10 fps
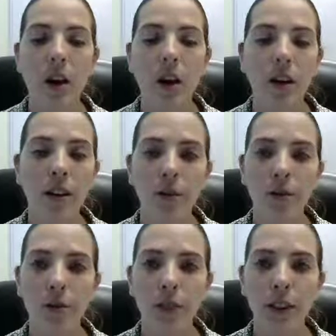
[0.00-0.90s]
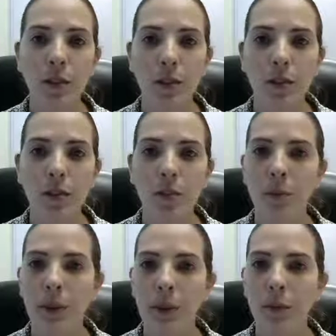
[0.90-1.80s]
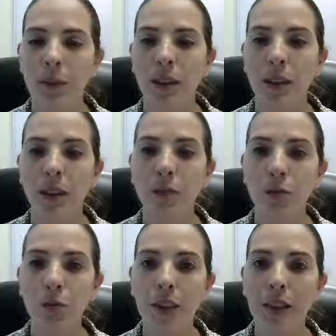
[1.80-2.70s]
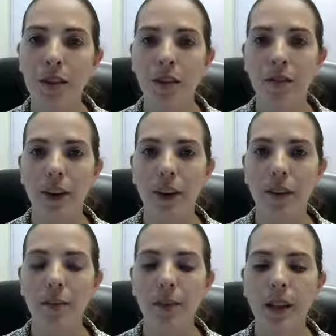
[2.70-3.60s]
R for read mode, meaning we would like to read the file,